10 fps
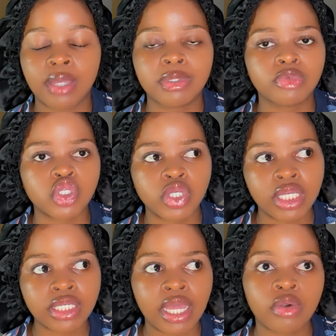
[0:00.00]
I'm in
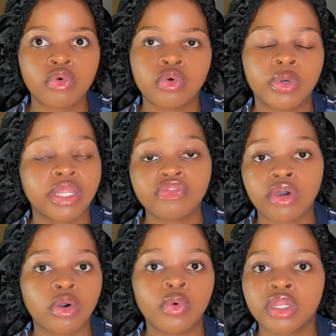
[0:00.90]
matric now, or
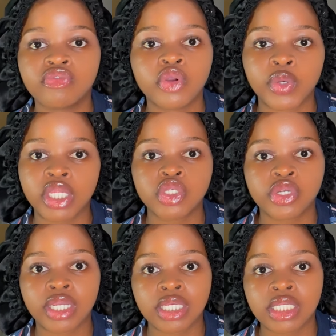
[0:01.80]
whatever grade
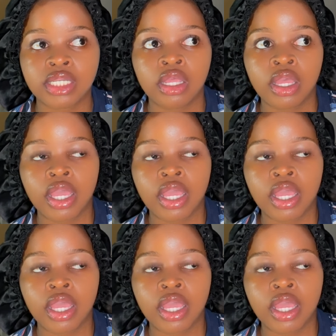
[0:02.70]
you're in,